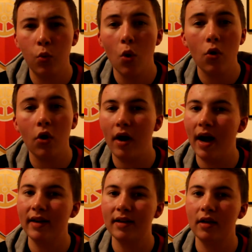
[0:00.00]
Walcott
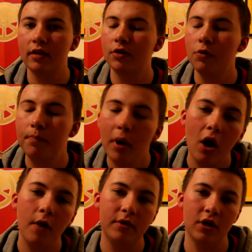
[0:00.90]
had a
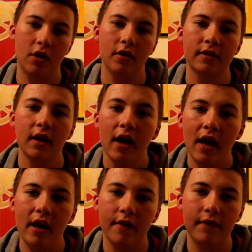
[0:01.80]
superb chance
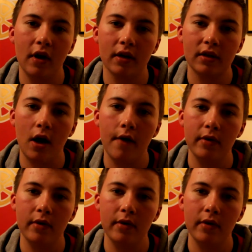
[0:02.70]
in the first half.